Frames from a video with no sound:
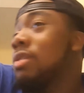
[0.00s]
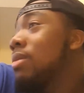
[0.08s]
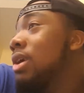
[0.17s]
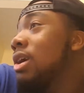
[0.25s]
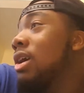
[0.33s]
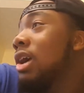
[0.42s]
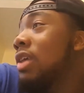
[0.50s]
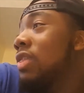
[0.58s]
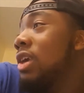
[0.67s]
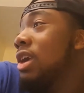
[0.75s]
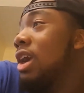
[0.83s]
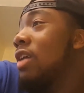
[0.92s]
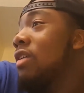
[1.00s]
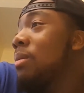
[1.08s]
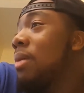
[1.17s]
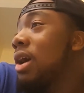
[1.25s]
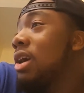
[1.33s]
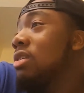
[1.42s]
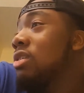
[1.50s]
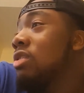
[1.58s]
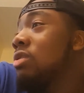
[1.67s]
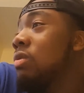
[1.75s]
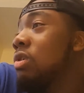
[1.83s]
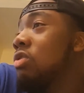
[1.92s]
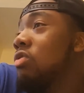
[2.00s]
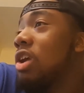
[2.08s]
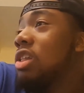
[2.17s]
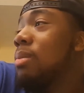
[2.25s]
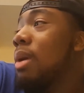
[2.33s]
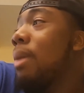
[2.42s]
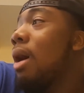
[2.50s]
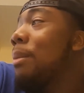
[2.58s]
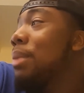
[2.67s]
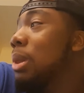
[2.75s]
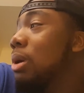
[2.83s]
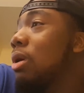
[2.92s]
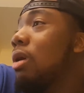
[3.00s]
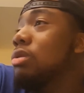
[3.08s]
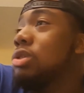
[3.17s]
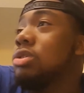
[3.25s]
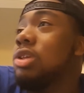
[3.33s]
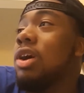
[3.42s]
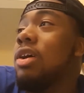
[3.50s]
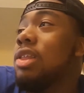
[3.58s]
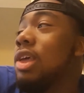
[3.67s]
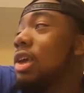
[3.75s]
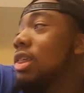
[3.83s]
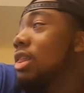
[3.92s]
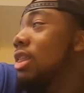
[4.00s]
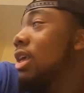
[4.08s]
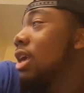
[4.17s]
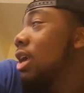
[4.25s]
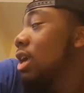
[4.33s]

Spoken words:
I mean, because I think everybody is just too distracted by popular culture nowadays. And,